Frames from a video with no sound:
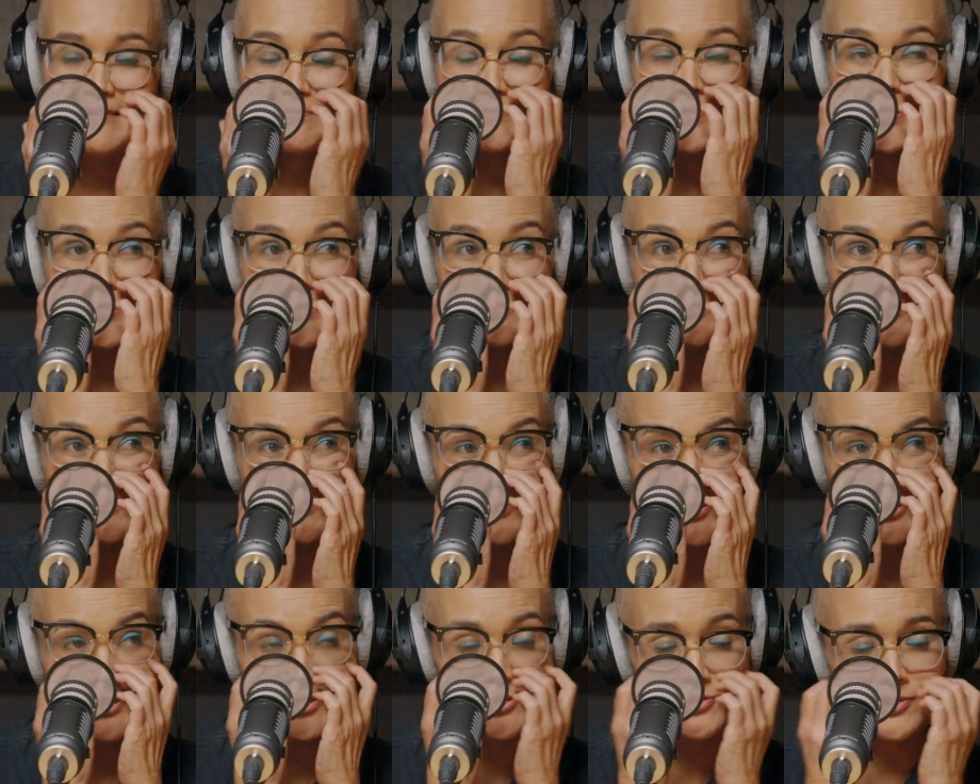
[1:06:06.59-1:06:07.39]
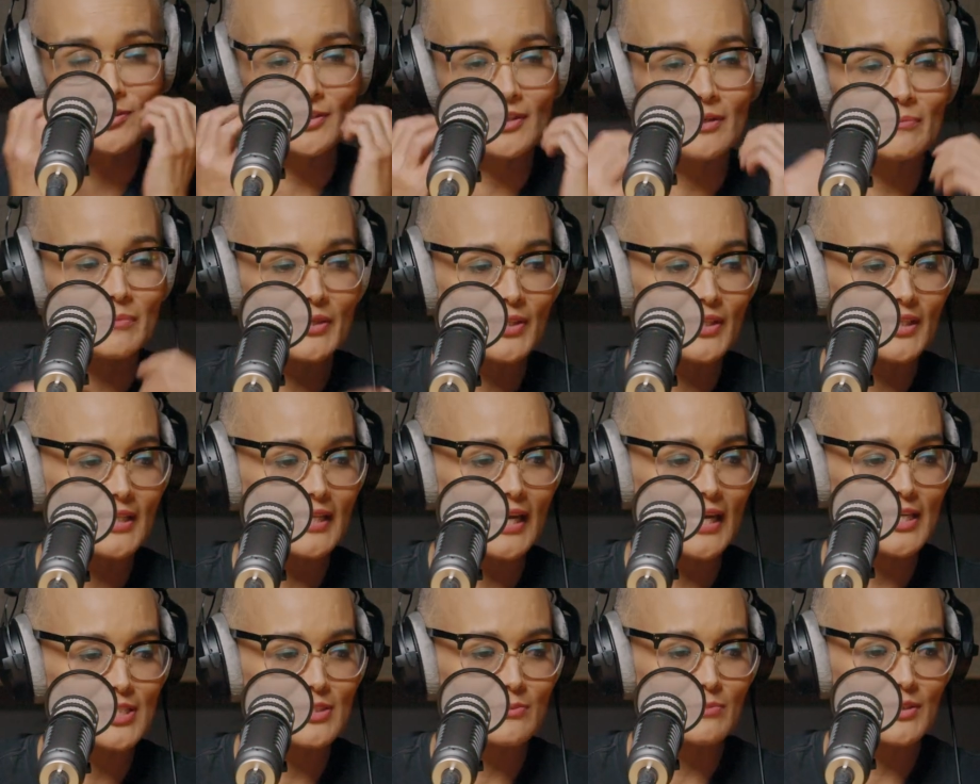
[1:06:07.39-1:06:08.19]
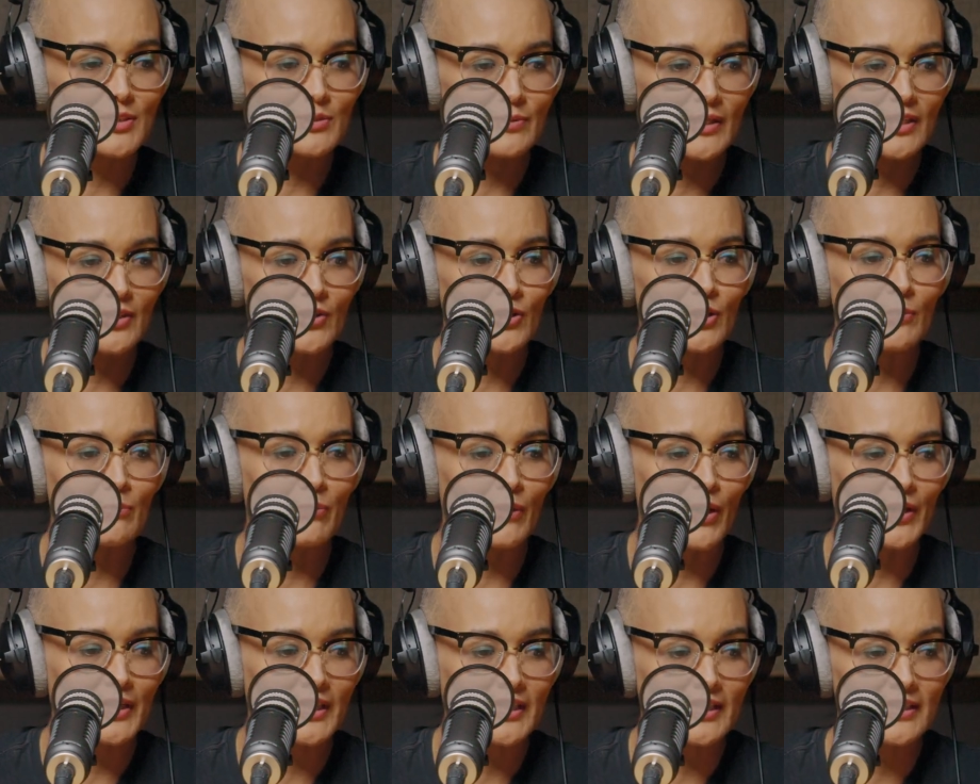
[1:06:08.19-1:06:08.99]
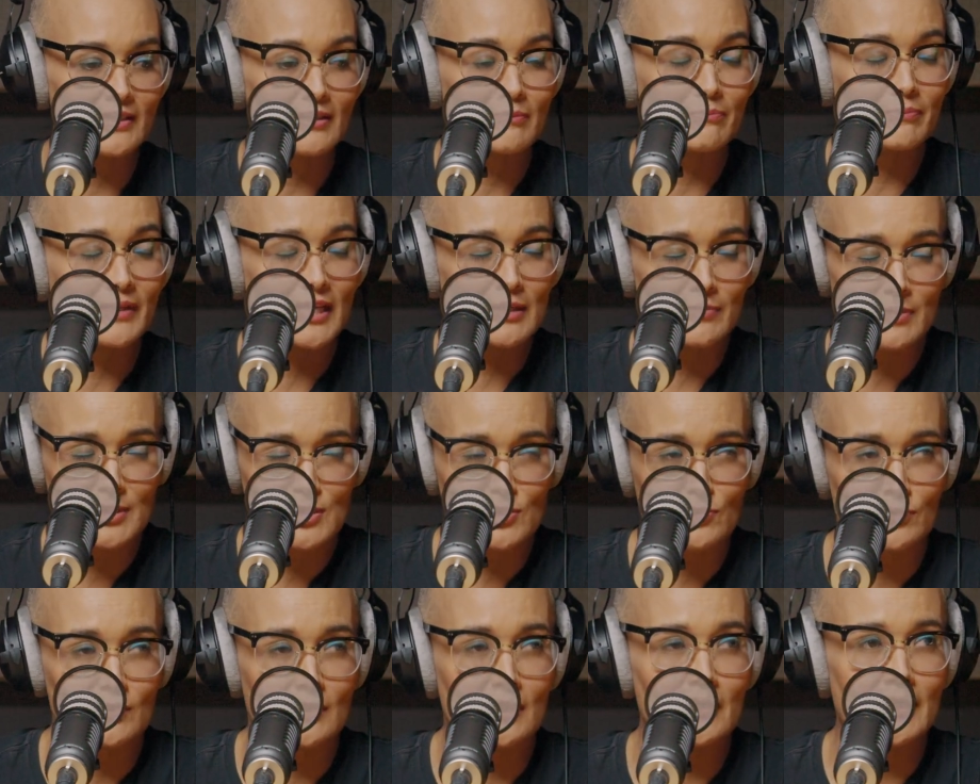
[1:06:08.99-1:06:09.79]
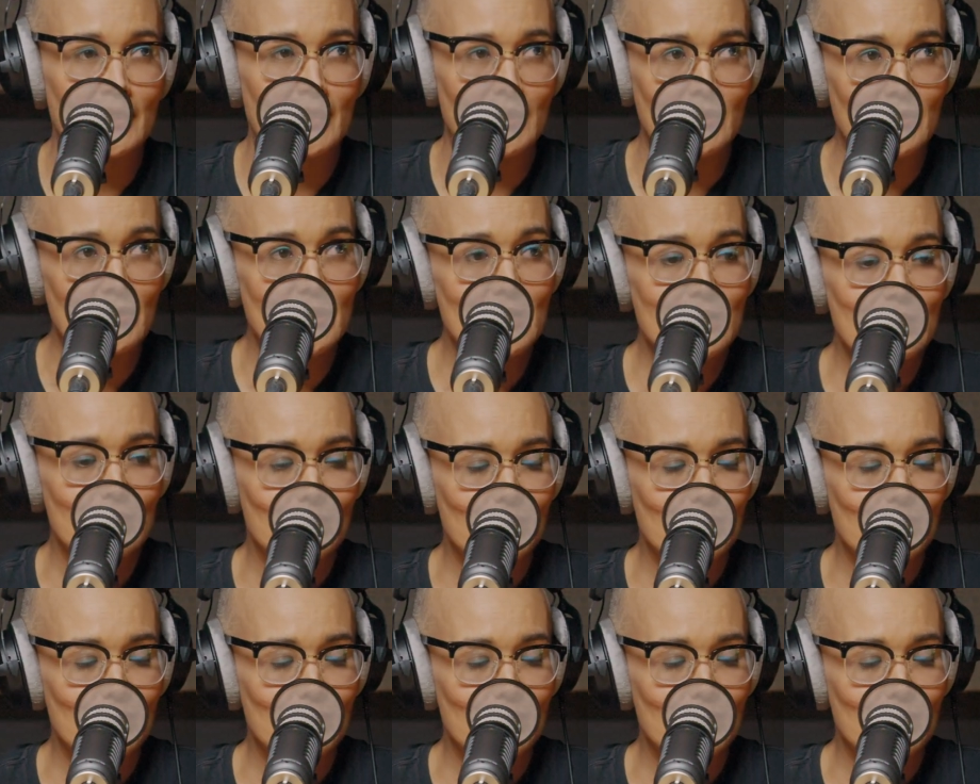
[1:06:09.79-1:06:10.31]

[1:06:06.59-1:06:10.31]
There's a very strong communication between her body and the baby's crying.